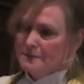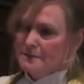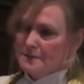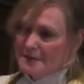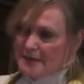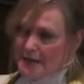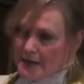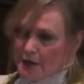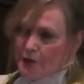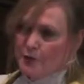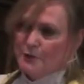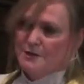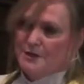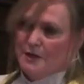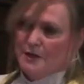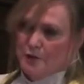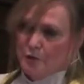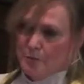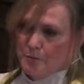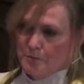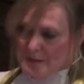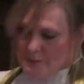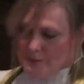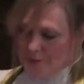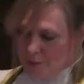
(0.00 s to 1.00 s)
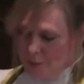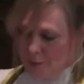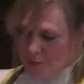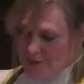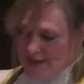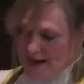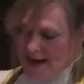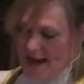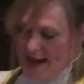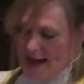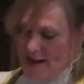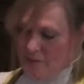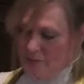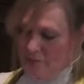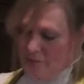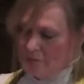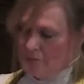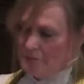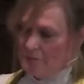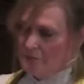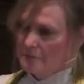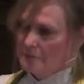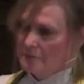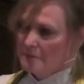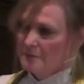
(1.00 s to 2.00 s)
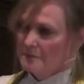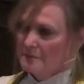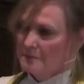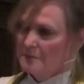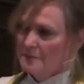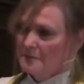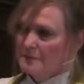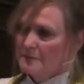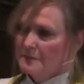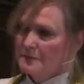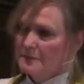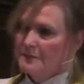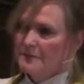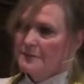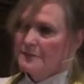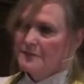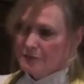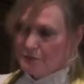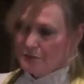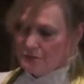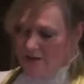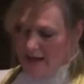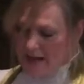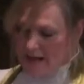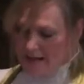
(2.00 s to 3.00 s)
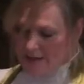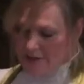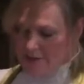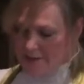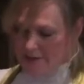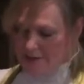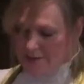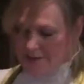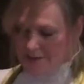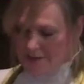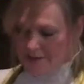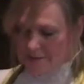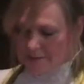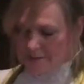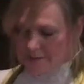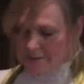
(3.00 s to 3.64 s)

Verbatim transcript: tears other people down, defiles.